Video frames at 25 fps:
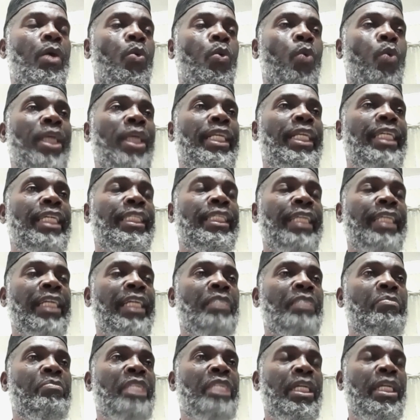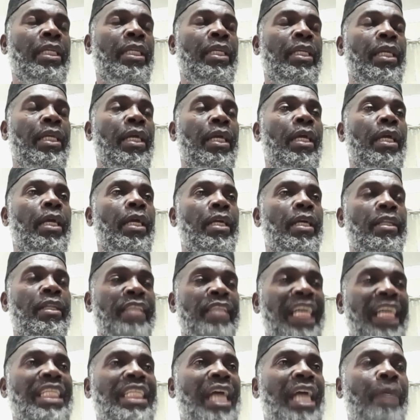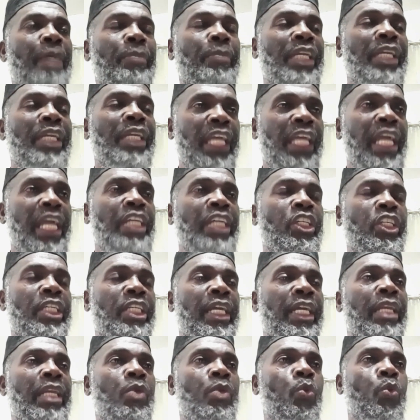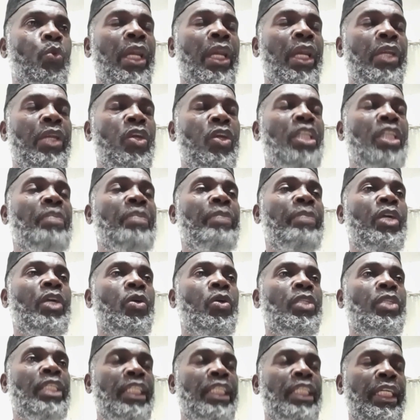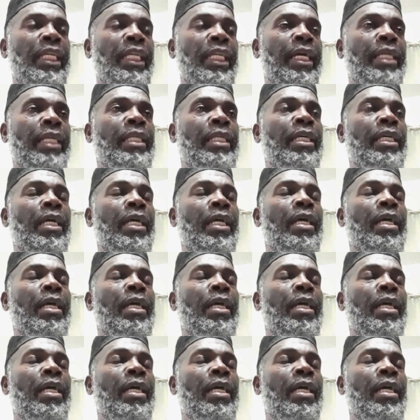What does that mean? That application will not be considered